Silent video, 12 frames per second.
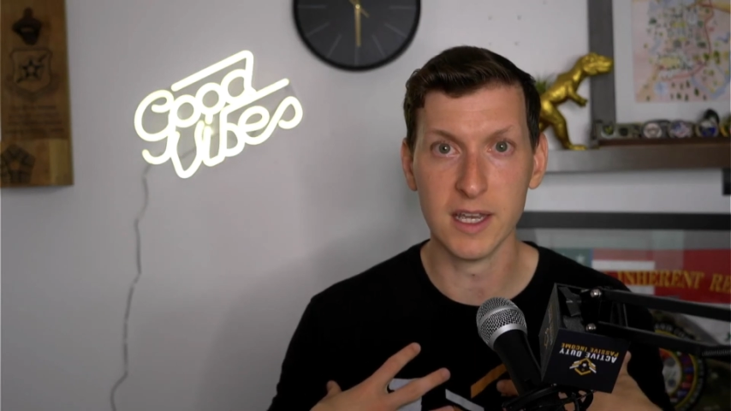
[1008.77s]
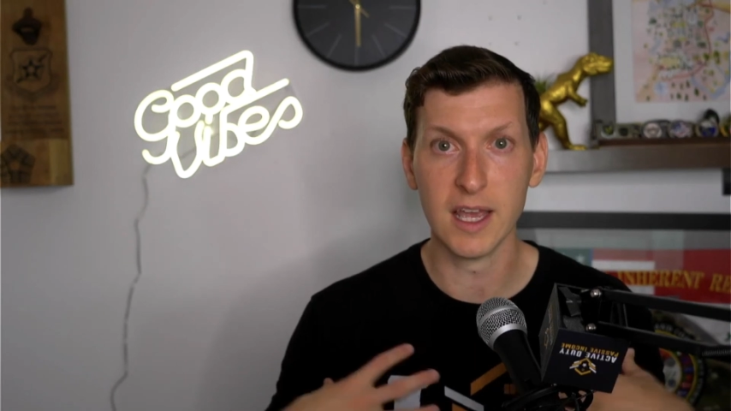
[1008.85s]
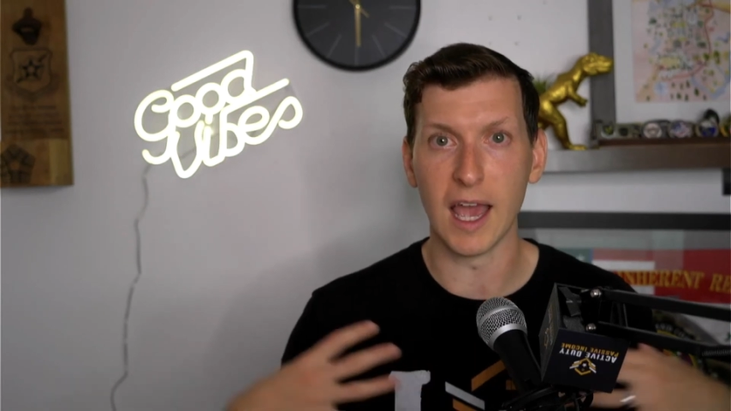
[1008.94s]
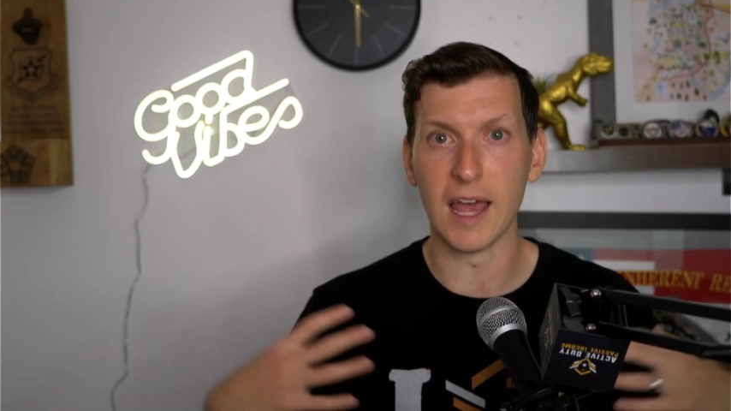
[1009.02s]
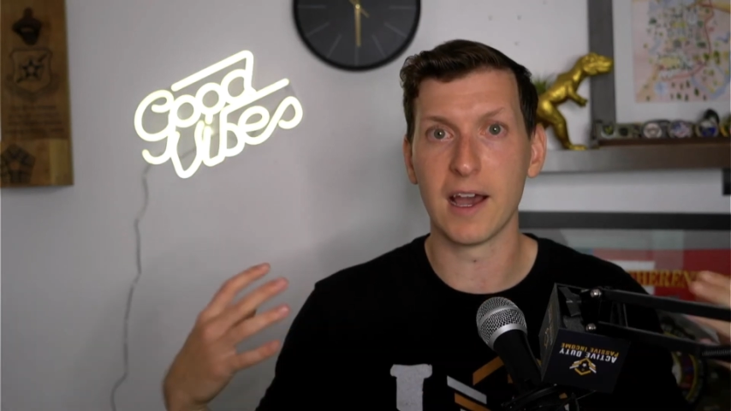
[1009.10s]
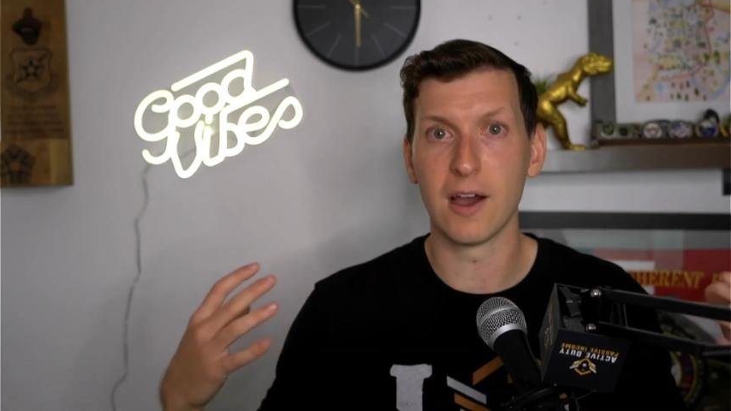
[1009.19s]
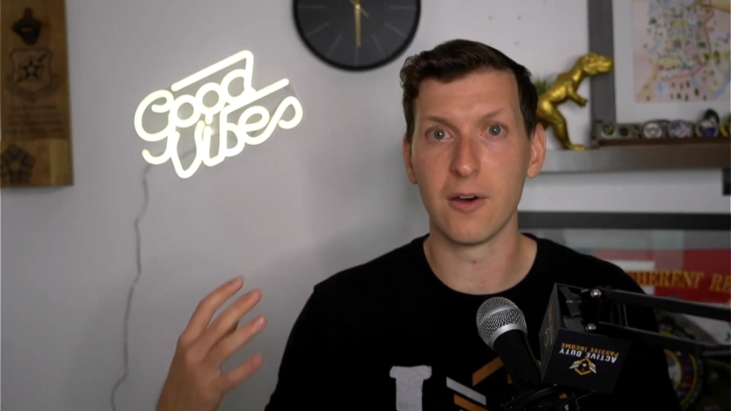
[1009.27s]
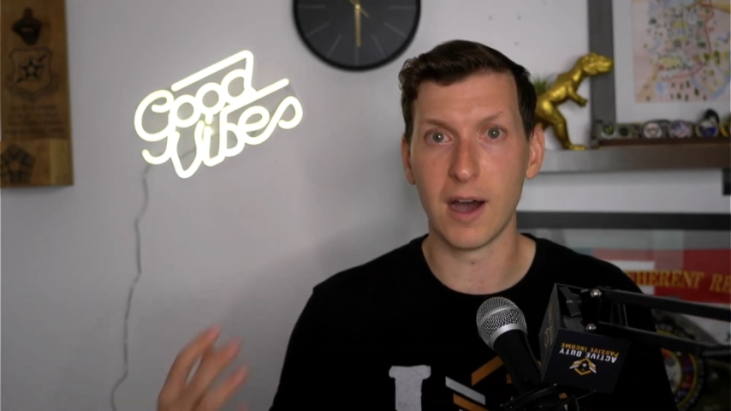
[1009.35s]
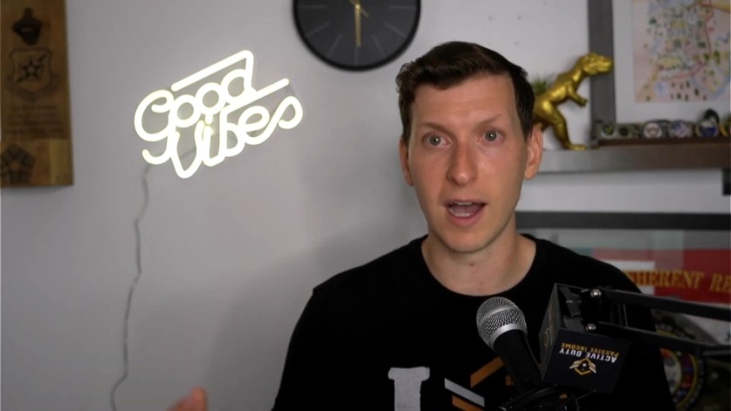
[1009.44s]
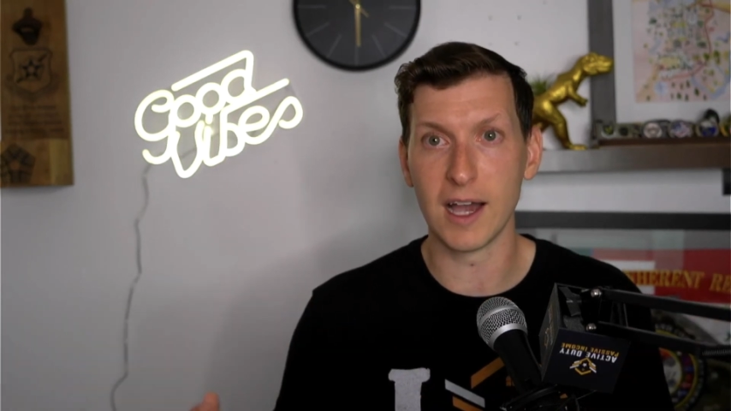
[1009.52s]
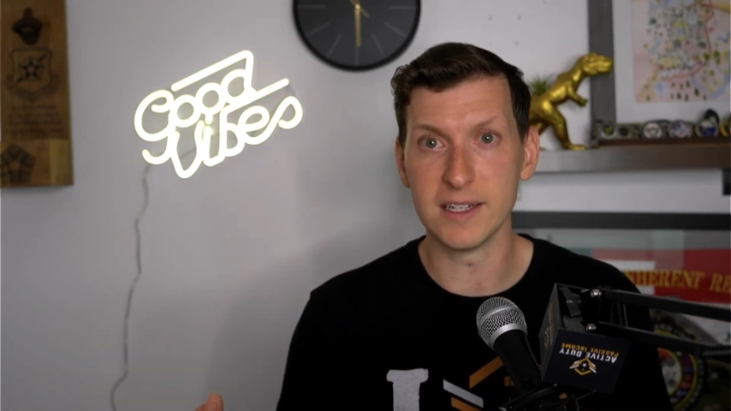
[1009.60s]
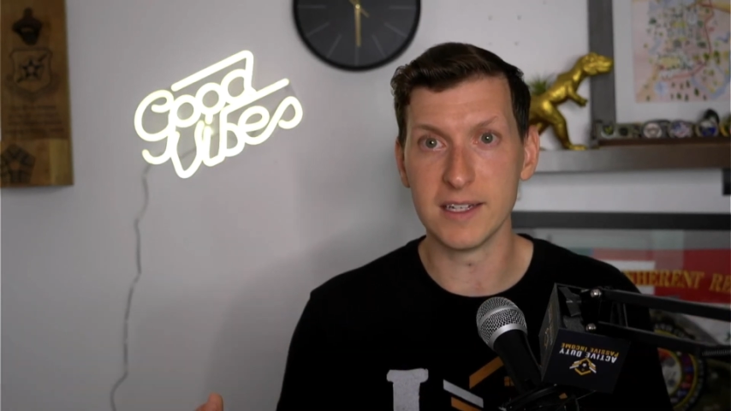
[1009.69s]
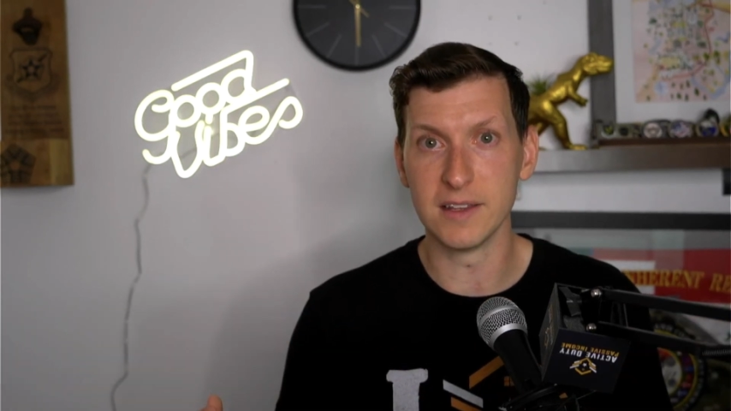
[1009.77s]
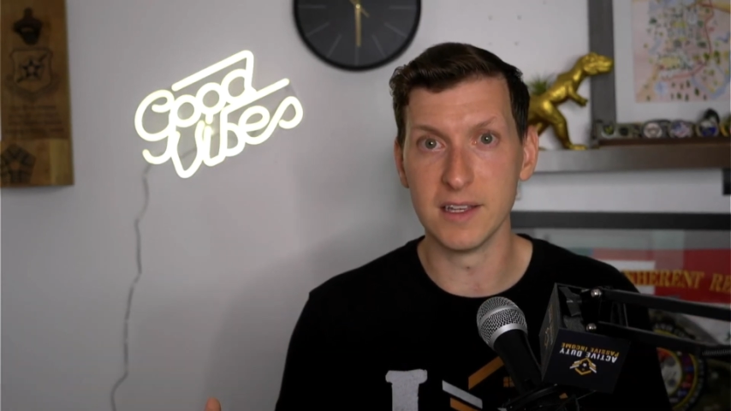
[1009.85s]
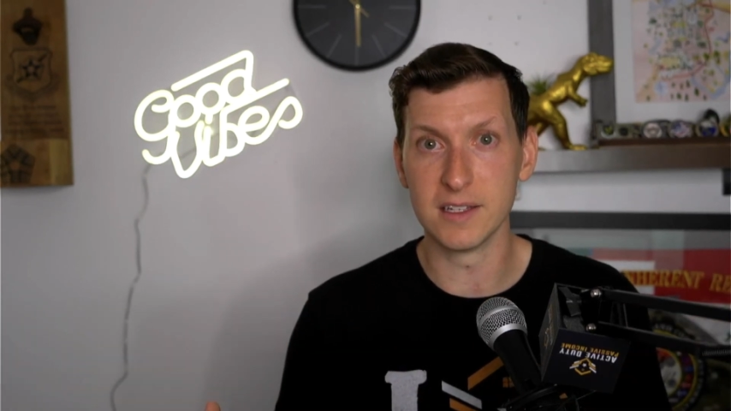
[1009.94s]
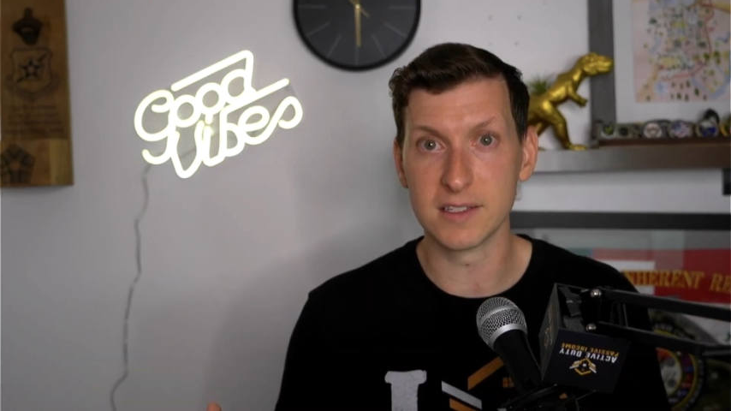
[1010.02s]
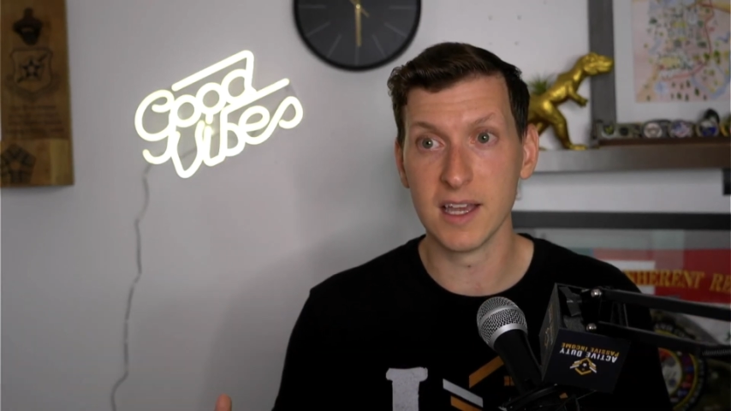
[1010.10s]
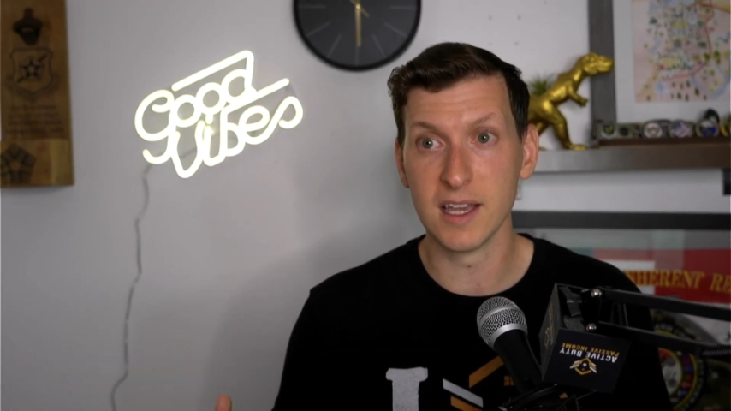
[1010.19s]
and how I did
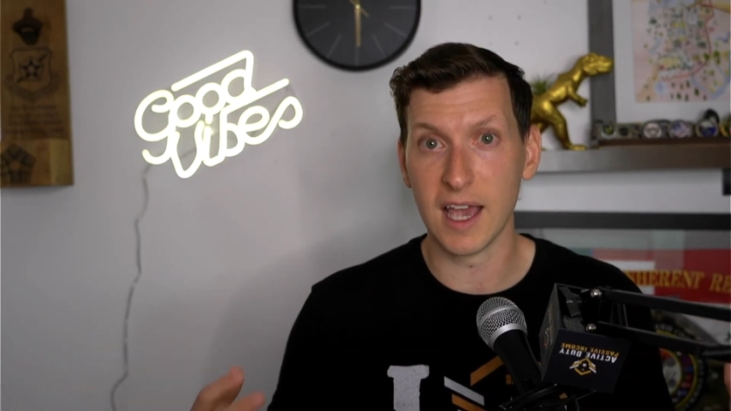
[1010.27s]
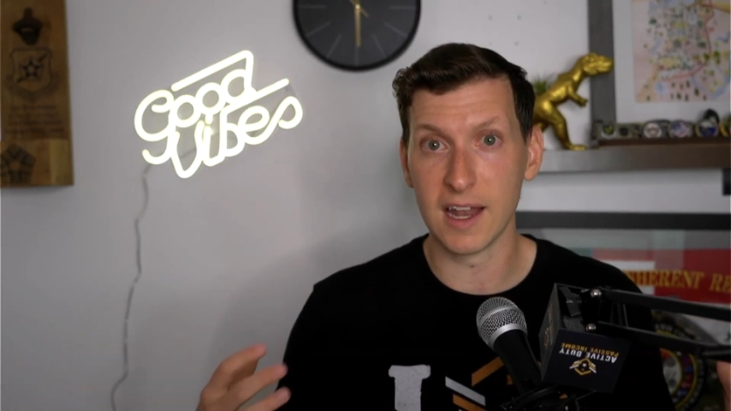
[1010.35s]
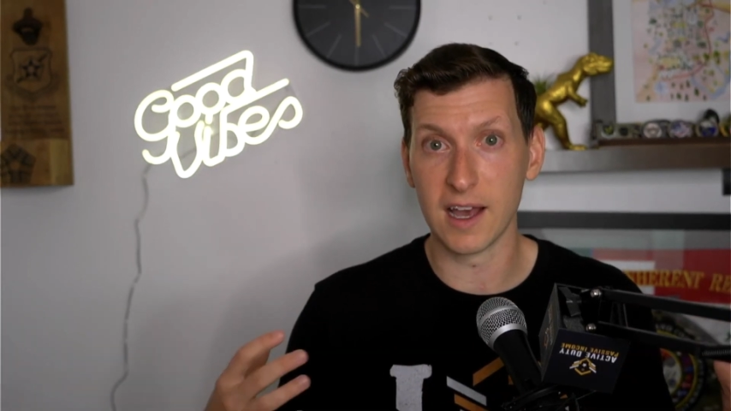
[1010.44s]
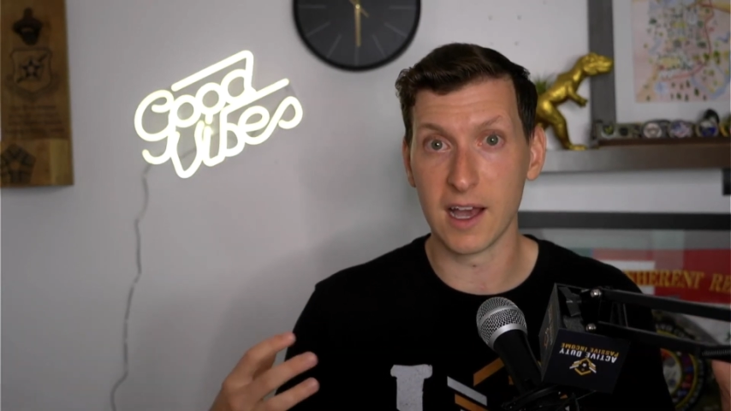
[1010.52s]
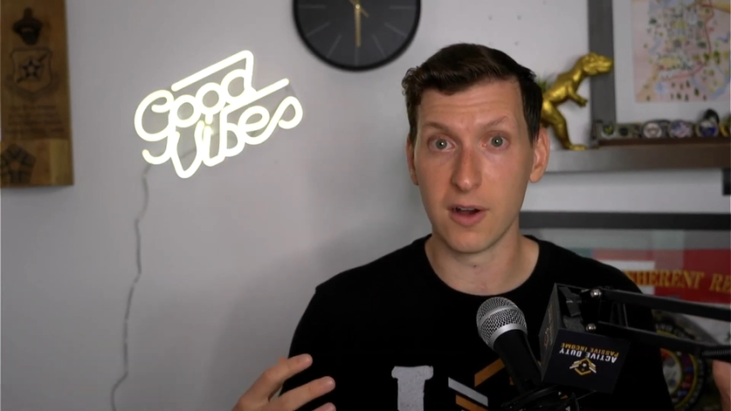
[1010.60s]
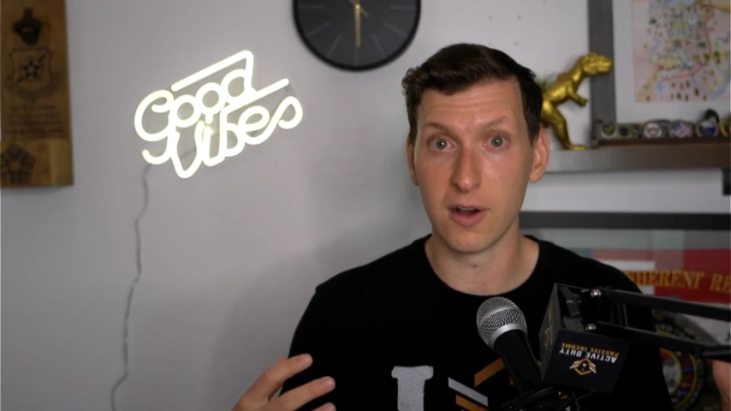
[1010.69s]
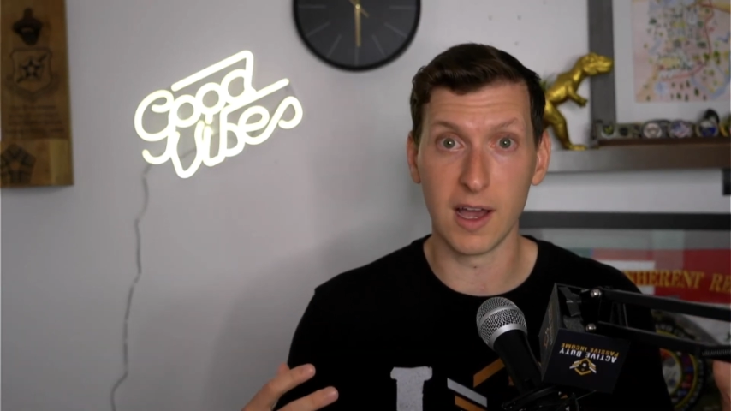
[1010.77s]
this and how